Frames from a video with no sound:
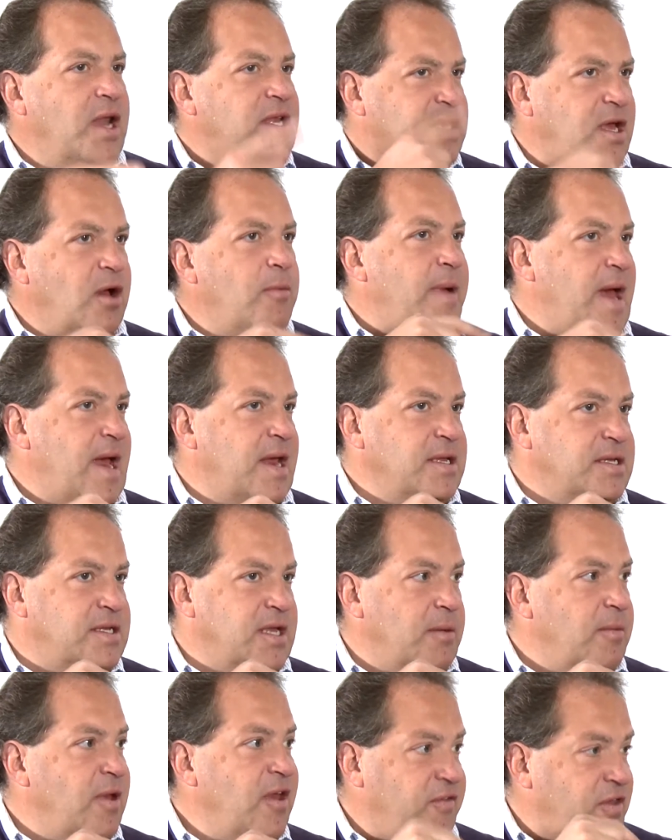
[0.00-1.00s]
let's go back a
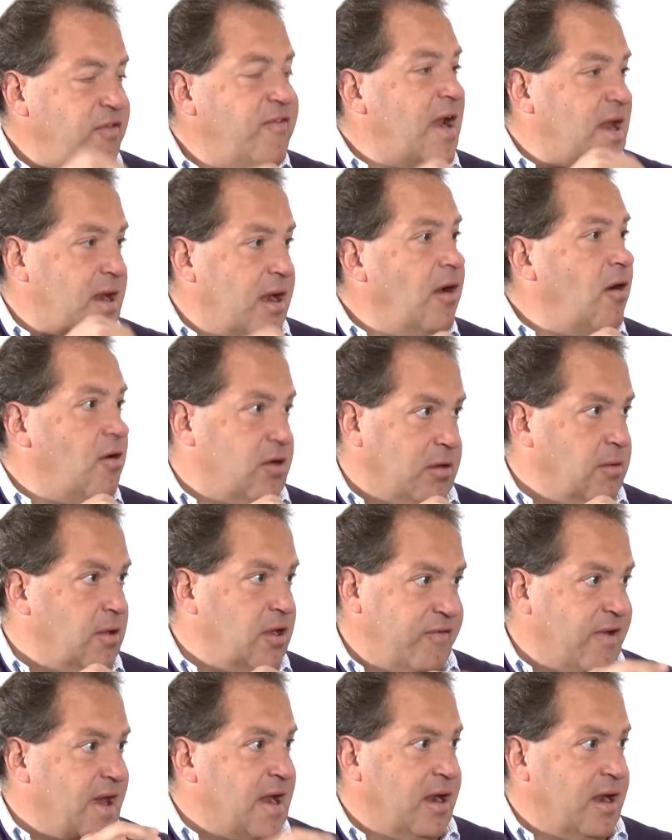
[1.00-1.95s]
step. If you've had an argument,